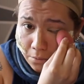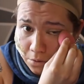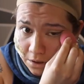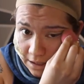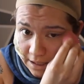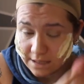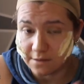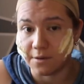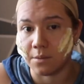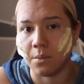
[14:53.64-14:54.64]
would
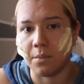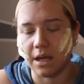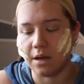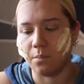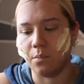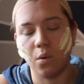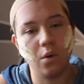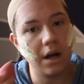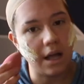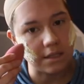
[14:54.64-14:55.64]
classify my makeup
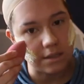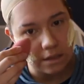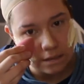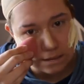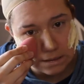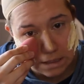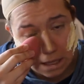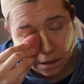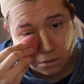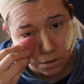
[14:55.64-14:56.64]
more as
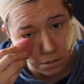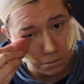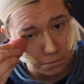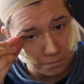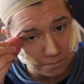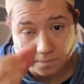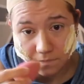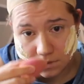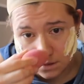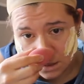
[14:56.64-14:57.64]
theatrical
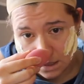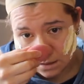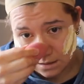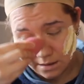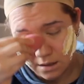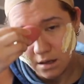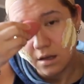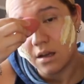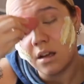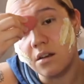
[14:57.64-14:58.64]
than
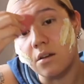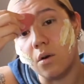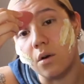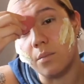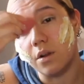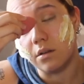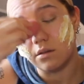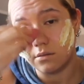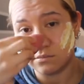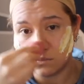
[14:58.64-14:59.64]
normal
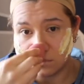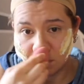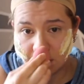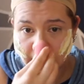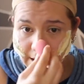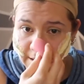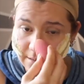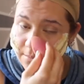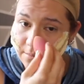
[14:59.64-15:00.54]
day